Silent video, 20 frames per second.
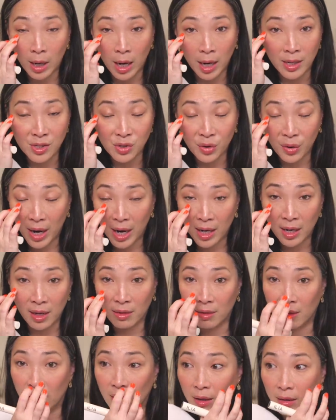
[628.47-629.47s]
eyes or
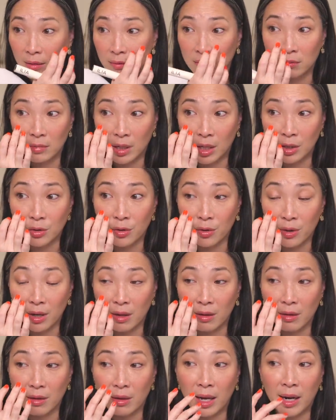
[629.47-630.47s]
anything underneath.